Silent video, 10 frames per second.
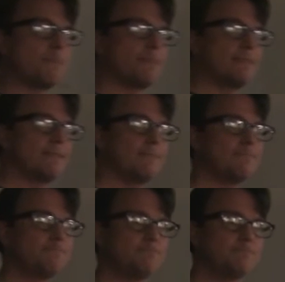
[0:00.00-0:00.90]
Is there anything
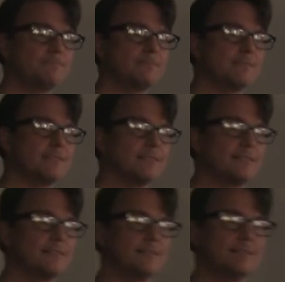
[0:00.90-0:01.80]
in the marketplace to
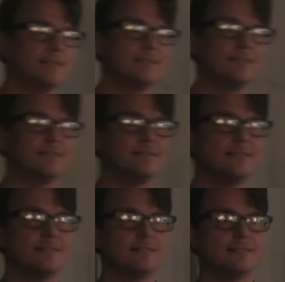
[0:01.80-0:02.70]
handle
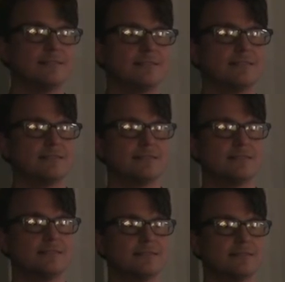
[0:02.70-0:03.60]
reviews?
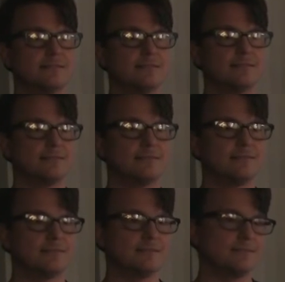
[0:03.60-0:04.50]
this UK guy's
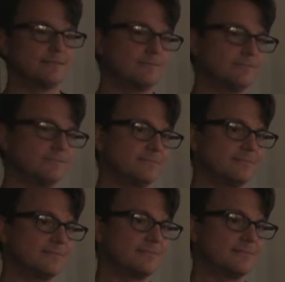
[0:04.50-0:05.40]
cigarettes really are
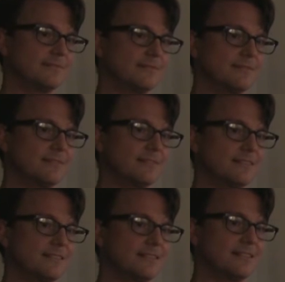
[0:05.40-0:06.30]
great or they really
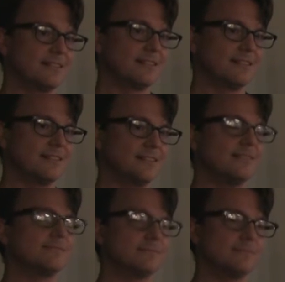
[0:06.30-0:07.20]
suck, is there
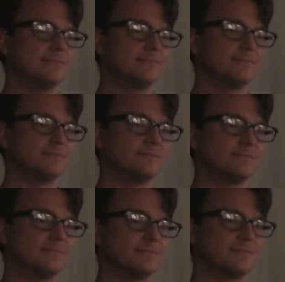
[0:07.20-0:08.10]
something in,
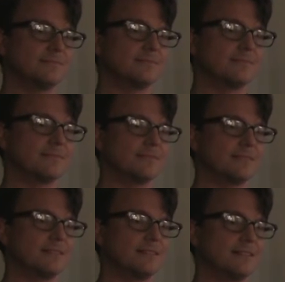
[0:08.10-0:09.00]
in the marketplace
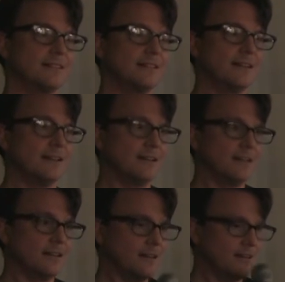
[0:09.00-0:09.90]

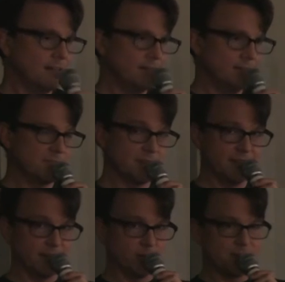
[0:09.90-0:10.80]
to handle it? Um, so
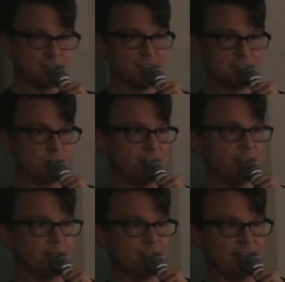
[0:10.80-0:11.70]
yeah, the question is, do we
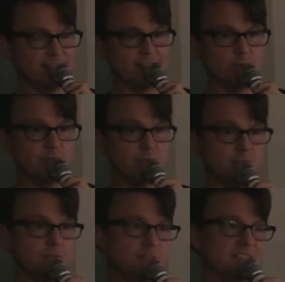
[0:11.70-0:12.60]
have any kind of
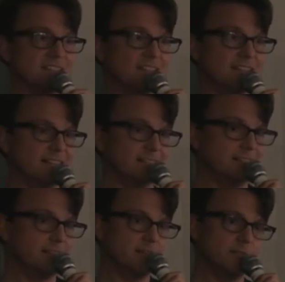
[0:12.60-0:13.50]
reviews? Uh,
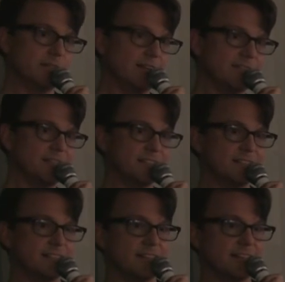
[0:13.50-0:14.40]
no, we don't have anything
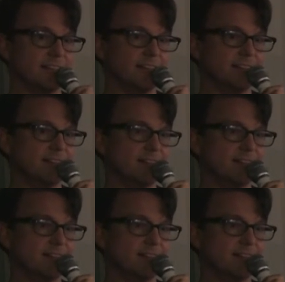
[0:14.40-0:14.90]
like that yet.